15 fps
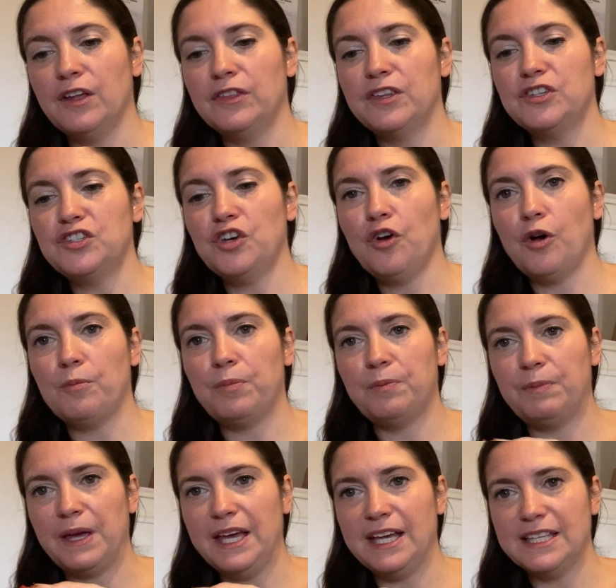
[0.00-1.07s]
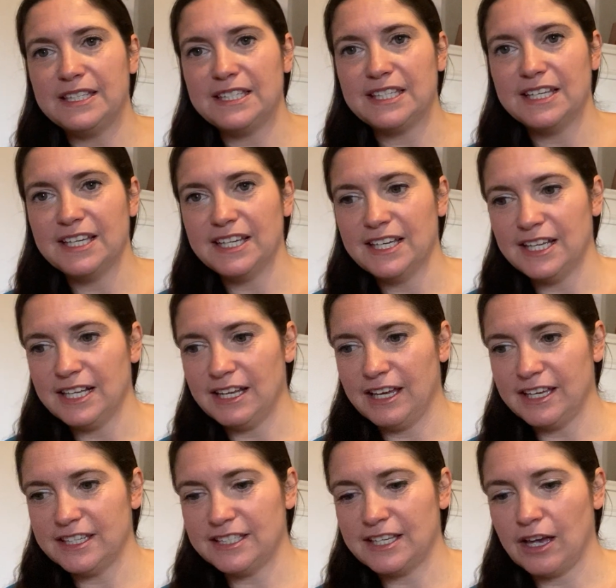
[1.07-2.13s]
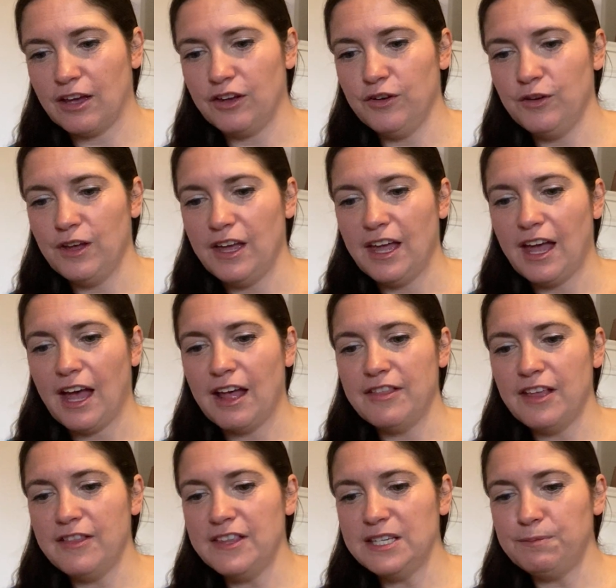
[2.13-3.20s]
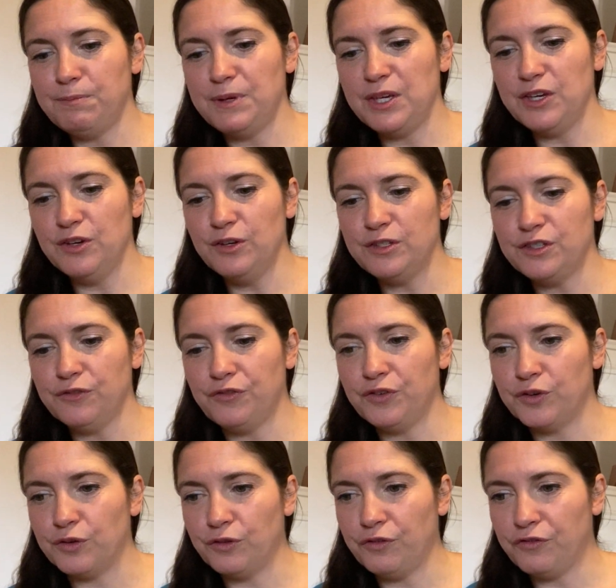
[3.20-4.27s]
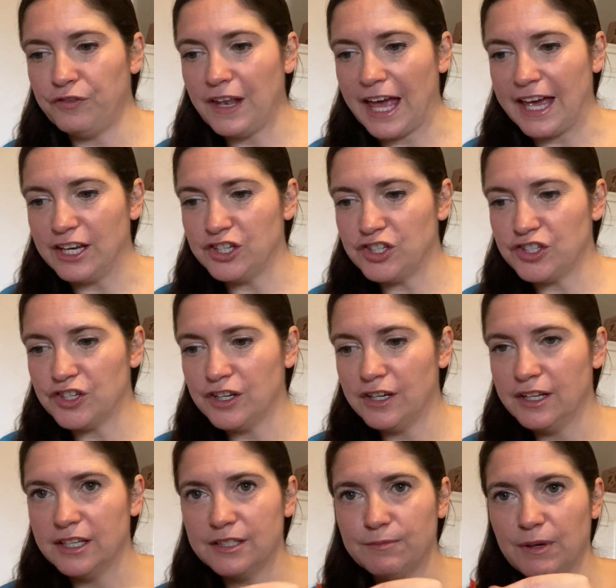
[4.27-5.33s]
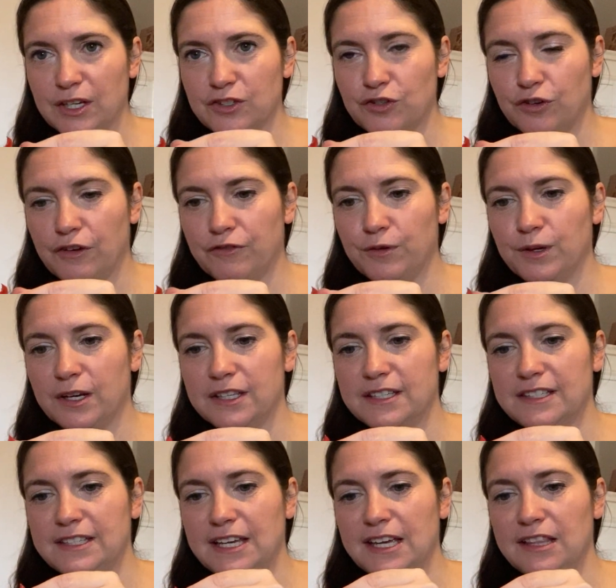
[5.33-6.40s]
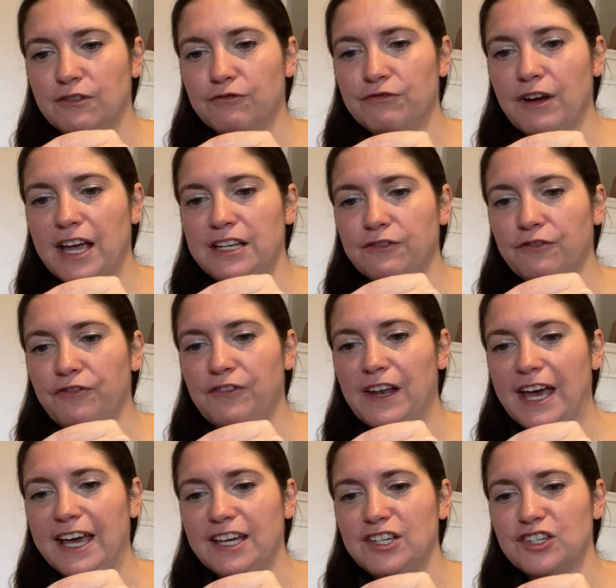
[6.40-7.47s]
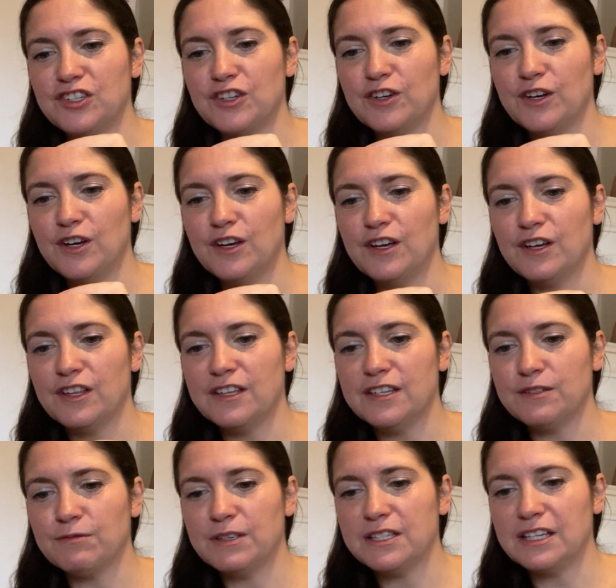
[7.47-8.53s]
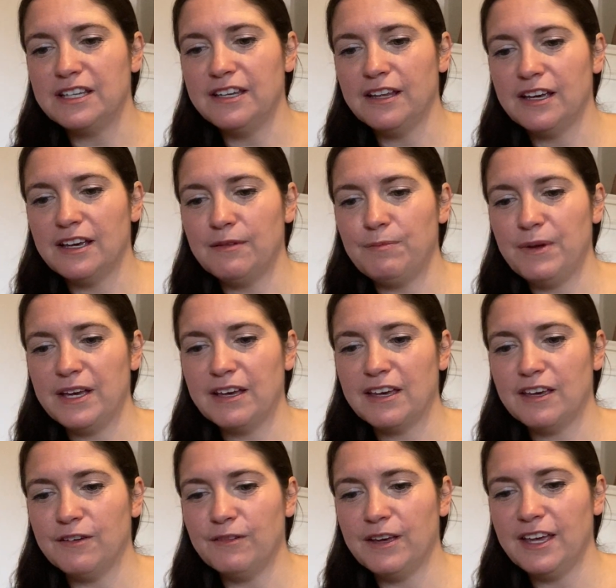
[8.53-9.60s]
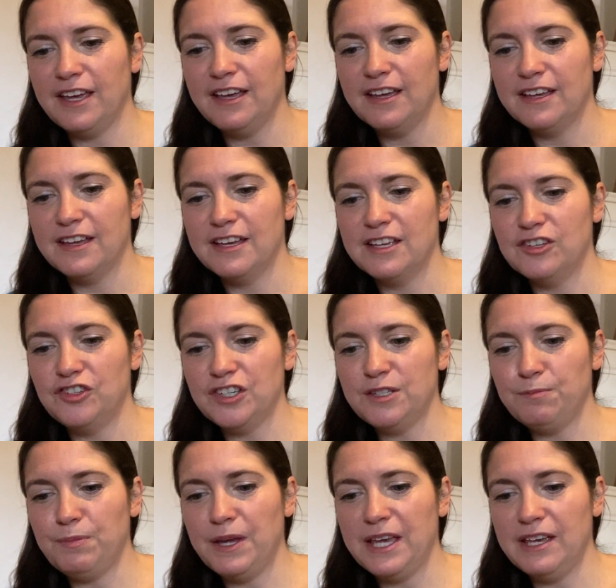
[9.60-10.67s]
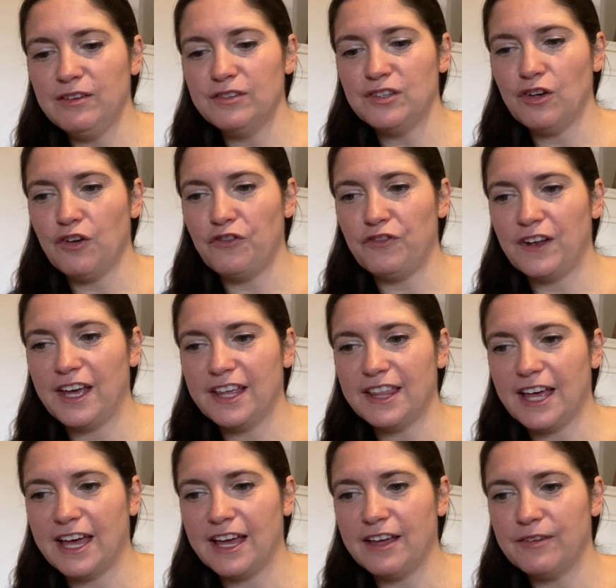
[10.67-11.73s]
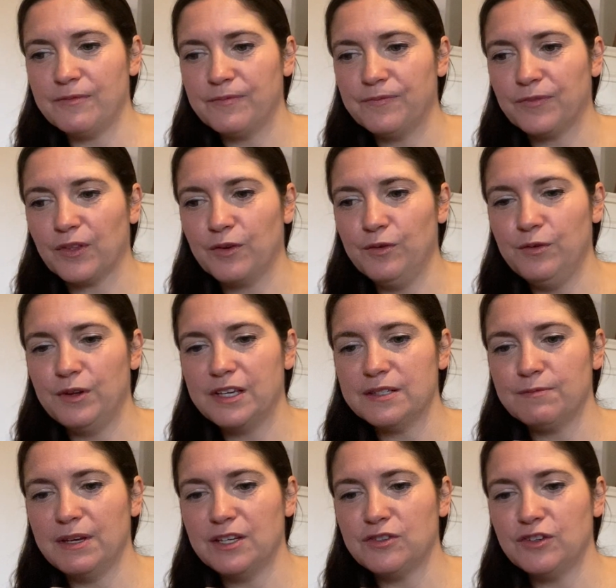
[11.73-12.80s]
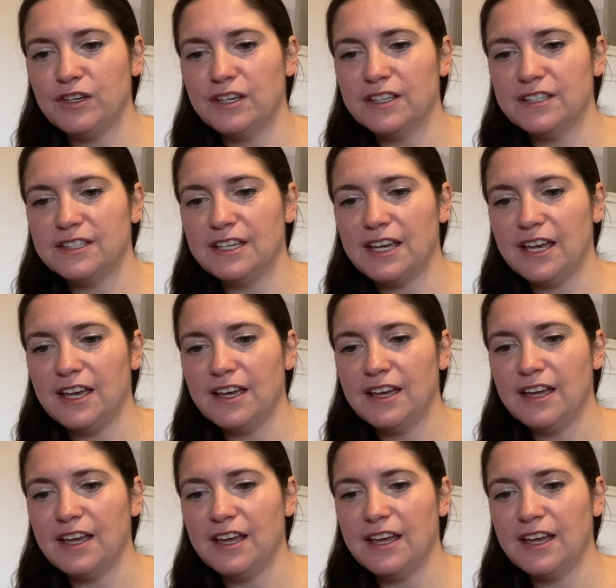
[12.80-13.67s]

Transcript: the top bit like so, and then this beautiful flesh, let's make sure everyone can see, the red flesh, this one's a bit gooey, just peels off like that. Oh, let's make sure you can see.